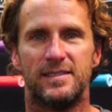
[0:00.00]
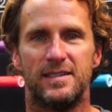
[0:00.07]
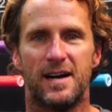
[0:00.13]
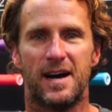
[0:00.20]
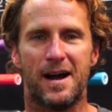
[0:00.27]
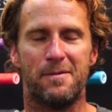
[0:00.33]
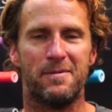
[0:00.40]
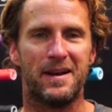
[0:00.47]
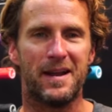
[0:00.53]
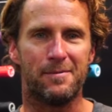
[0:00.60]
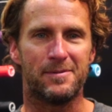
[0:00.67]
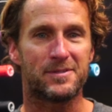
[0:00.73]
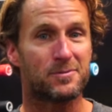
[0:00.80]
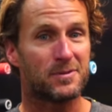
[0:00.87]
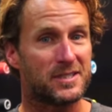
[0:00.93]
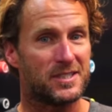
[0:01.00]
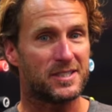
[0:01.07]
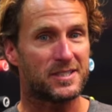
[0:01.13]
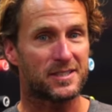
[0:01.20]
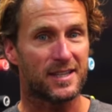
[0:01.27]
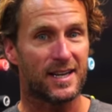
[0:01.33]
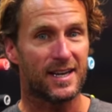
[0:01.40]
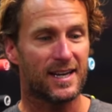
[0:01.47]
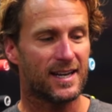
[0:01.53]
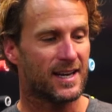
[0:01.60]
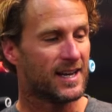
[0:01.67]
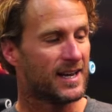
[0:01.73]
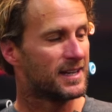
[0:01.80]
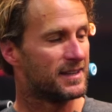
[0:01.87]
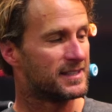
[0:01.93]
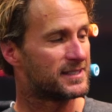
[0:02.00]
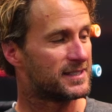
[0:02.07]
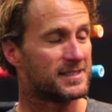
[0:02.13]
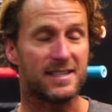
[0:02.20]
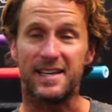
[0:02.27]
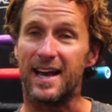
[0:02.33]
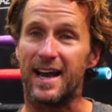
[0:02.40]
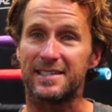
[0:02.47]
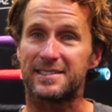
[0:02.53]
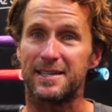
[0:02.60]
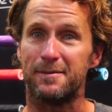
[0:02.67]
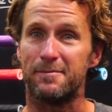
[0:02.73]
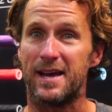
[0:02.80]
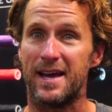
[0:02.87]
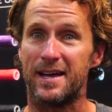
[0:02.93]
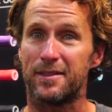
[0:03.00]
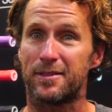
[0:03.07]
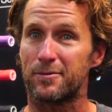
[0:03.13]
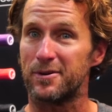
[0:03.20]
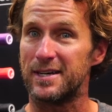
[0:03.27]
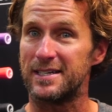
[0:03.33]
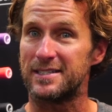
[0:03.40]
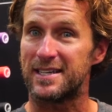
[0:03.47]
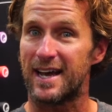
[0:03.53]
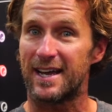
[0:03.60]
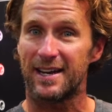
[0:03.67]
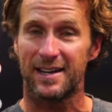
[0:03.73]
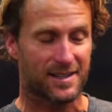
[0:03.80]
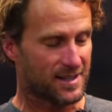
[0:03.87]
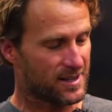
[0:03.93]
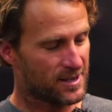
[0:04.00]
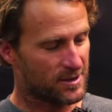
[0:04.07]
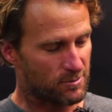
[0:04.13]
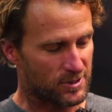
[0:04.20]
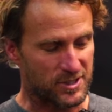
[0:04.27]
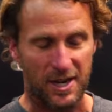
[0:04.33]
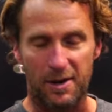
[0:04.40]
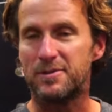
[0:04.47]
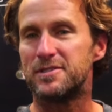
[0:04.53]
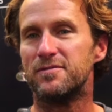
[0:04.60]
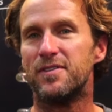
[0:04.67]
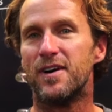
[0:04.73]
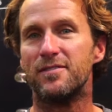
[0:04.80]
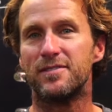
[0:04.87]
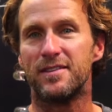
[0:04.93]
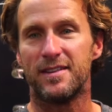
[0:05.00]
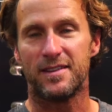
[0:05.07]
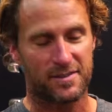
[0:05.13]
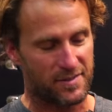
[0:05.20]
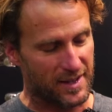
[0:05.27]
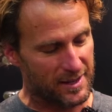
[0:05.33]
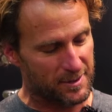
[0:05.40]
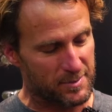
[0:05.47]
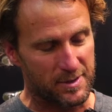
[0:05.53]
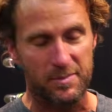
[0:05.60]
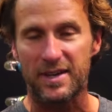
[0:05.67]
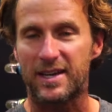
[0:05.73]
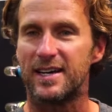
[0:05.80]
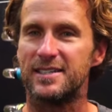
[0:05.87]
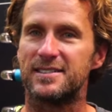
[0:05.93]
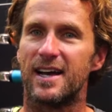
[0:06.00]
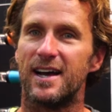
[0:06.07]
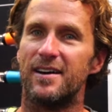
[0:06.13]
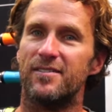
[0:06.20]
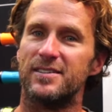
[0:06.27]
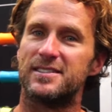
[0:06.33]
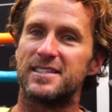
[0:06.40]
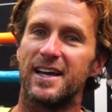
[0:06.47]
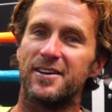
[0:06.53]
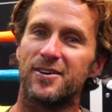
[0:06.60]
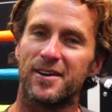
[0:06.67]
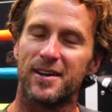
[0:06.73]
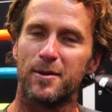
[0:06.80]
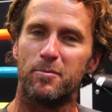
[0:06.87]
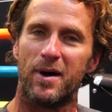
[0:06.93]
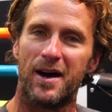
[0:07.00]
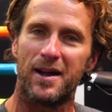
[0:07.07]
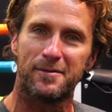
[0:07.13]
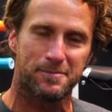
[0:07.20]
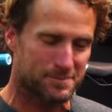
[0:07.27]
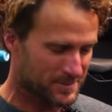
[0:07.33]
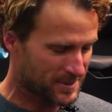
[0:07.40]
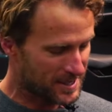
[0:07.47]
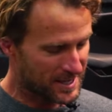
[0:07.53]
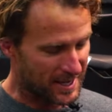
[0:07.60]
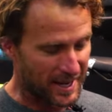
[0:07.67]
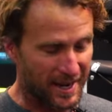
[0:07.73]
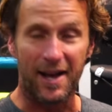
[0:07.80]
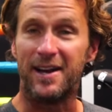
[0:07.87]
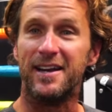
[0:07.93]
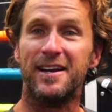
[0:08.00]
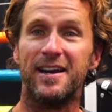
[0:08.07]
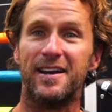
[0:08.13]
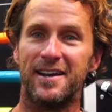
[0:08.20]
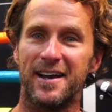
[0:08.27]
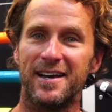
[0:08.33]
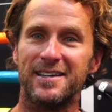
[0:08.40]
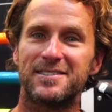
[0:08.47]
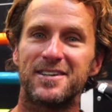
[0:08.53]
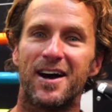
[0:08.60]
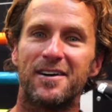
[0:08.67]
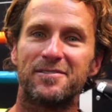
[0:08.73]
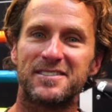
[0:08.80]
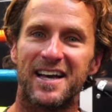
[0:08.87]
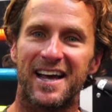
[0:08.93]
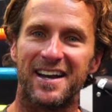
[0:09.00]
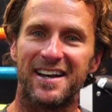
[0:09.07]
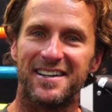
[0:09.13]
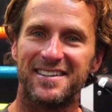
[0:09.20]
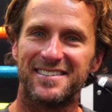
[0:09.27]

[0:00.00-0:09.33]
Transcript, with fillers: Hi, my name is Richie Schley. This is the SMA3 saddle, which I was involved in the development because I have a tender little bottom and I needed a nice soft saddle.